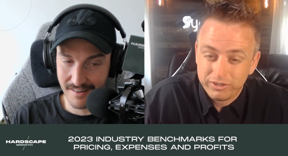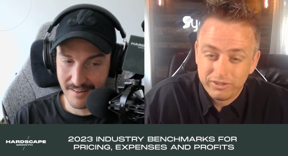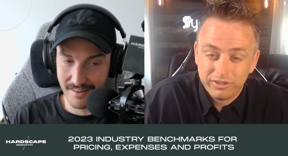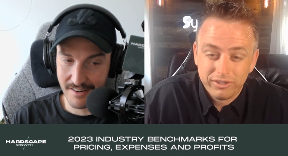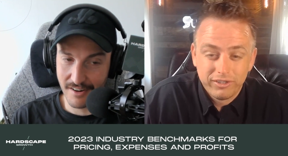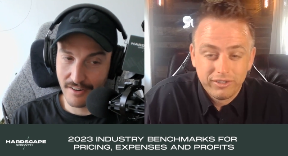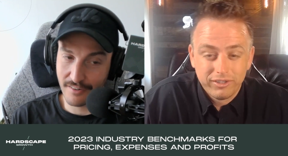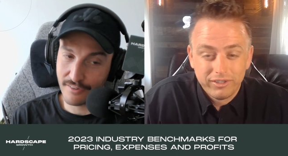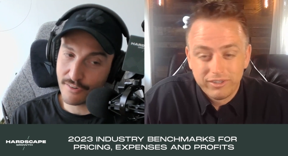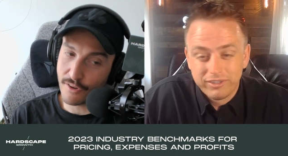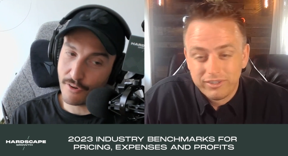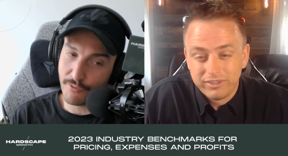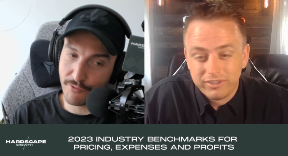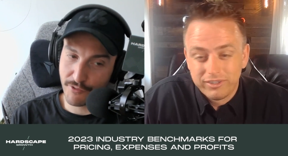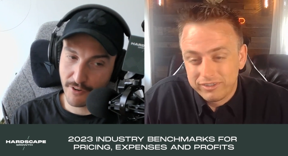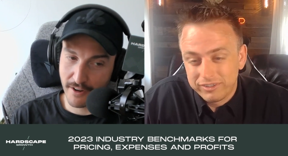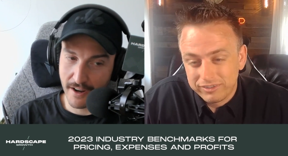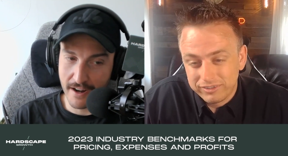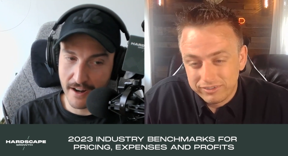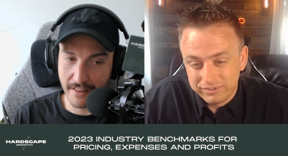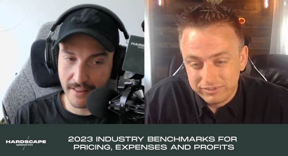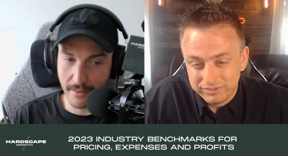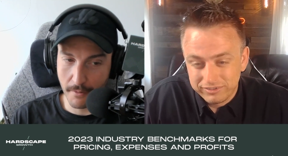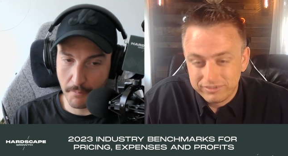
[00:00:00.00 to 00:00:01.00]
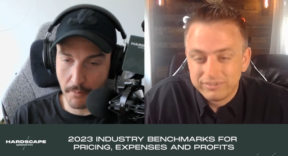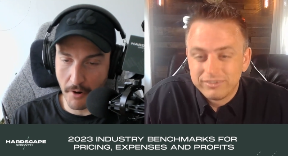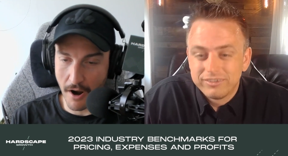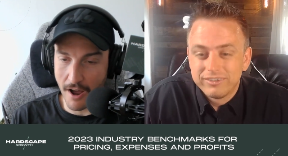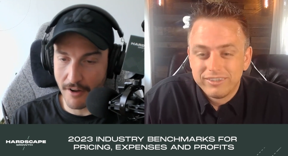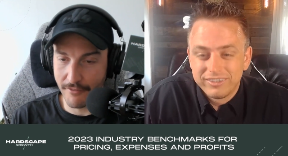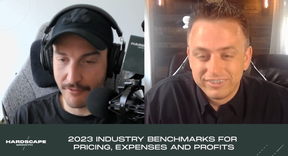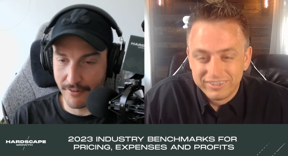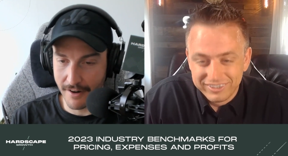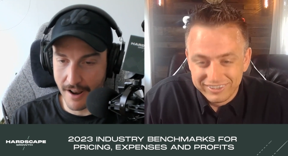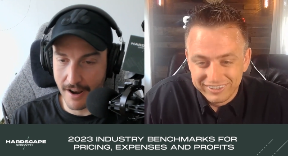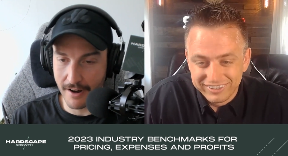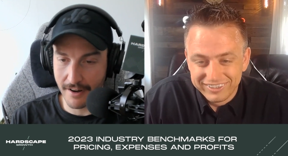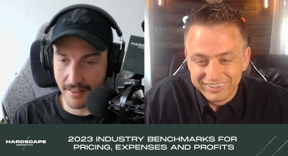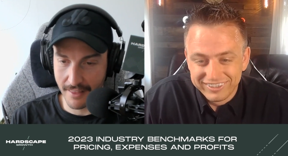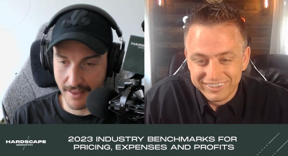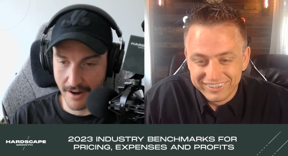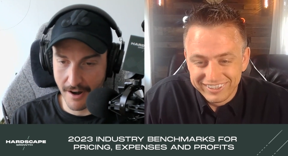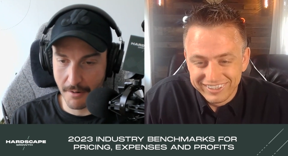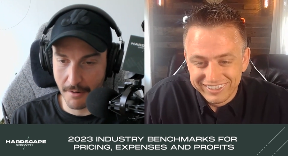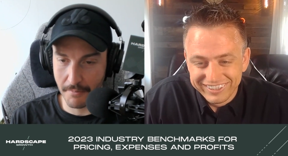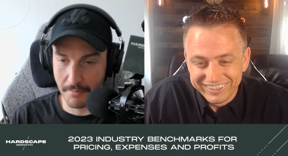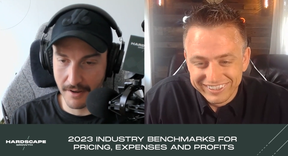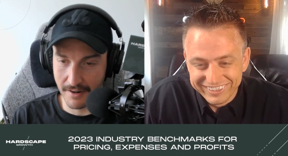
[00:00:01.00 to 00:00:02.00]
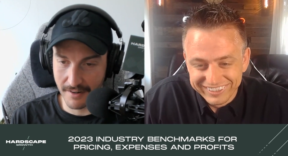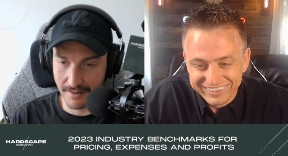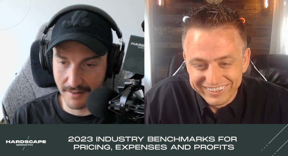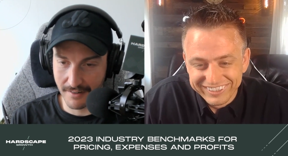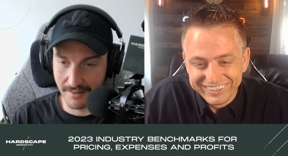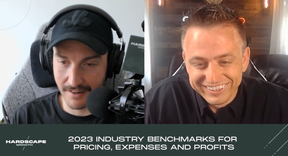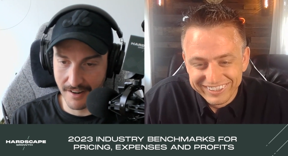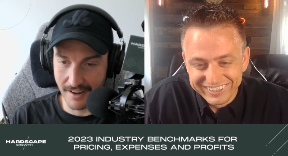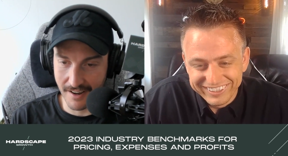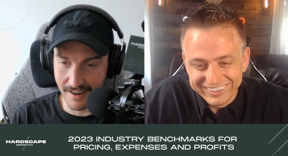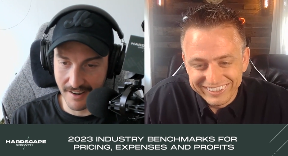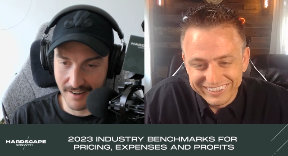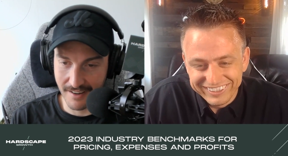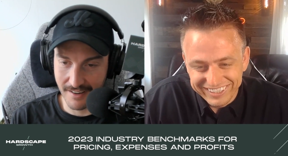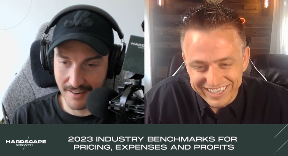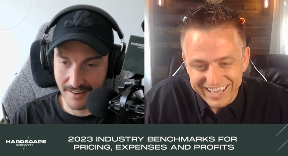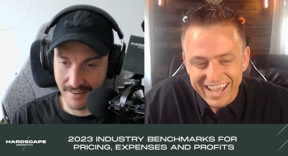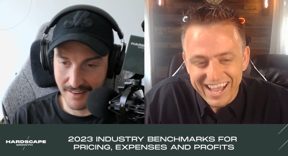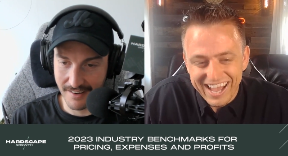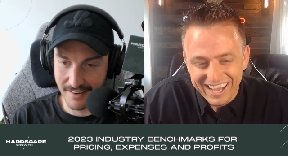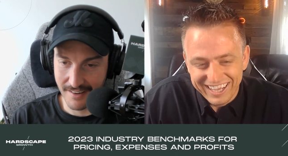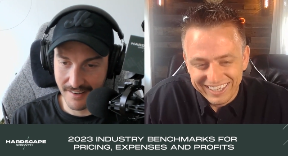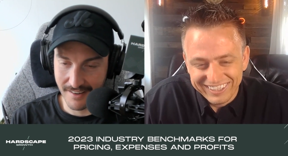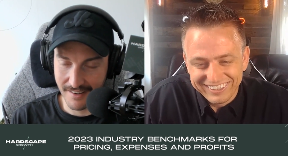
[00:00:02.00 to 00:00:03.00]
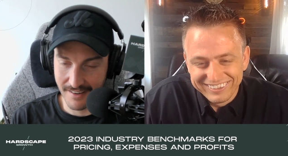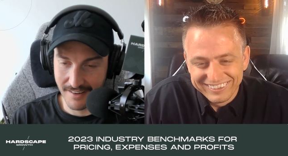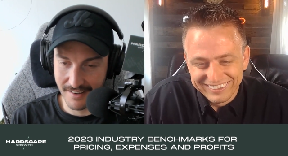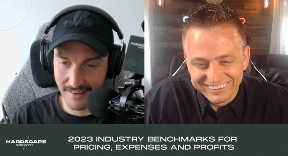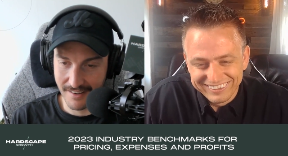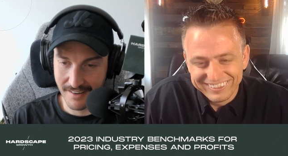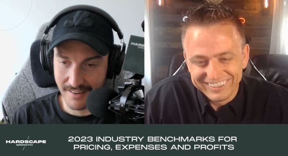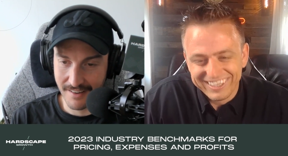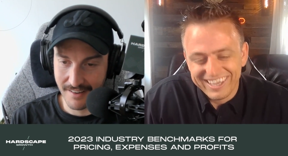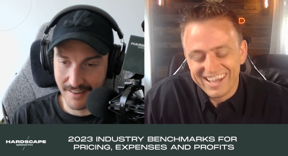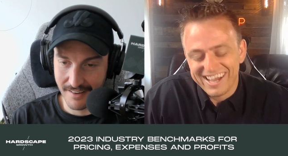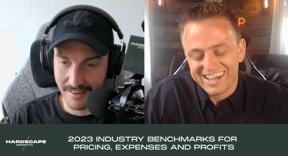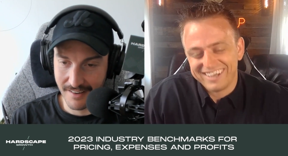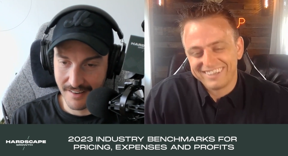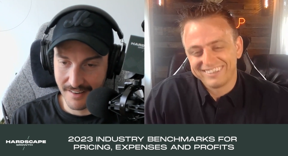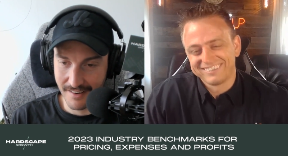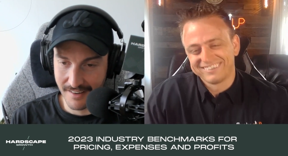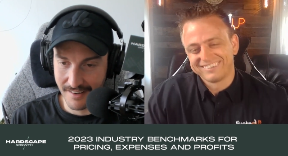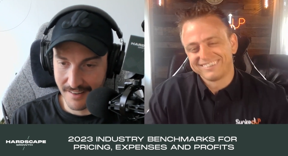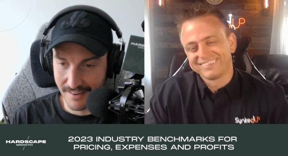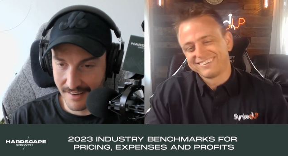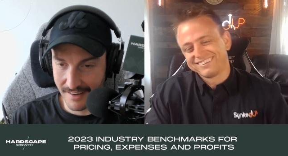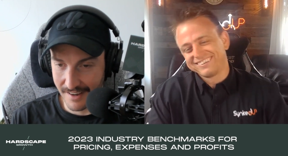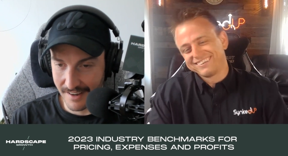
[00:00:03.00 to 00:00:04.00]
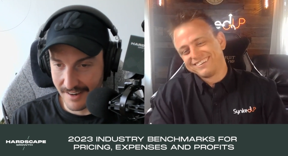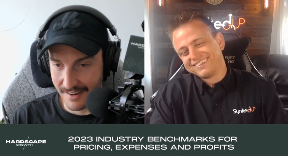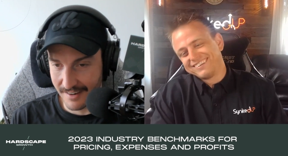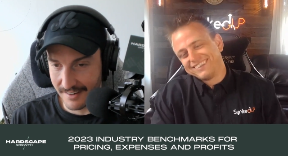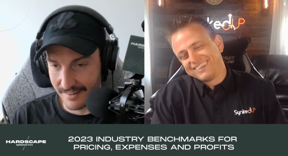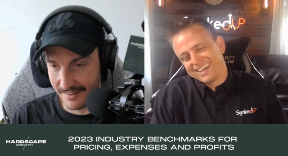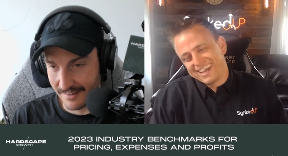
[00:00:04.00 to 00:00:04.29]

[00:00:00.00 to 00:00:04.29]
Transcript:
Speaker 1: You're still forgetting the profit out of there, but yeah,
Speaker 2: yeah, yeah. yeah.